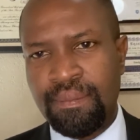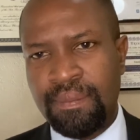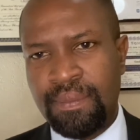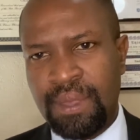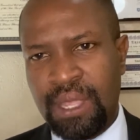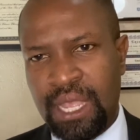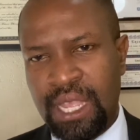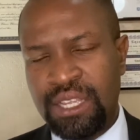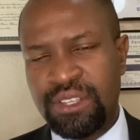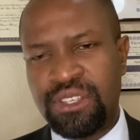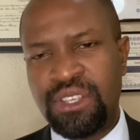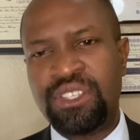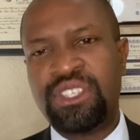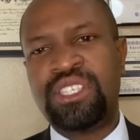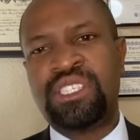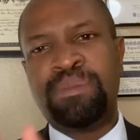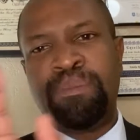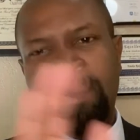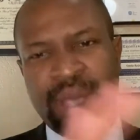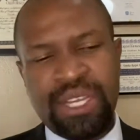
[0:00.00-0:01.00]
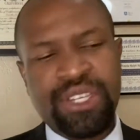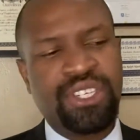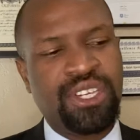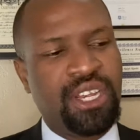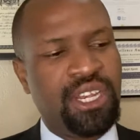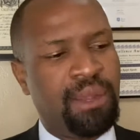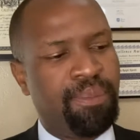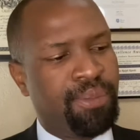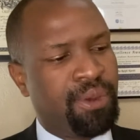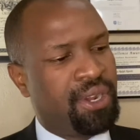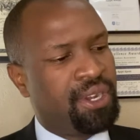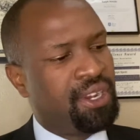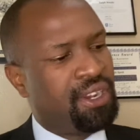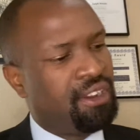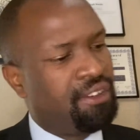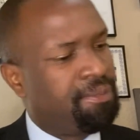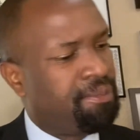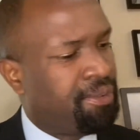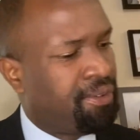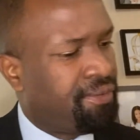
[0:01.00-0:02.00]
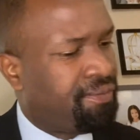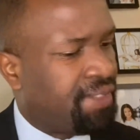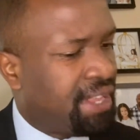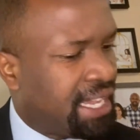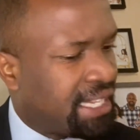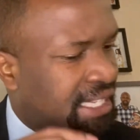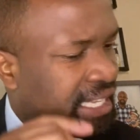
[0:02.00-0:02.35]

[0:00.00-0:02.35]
Okay, so just mention the burden of proof. That's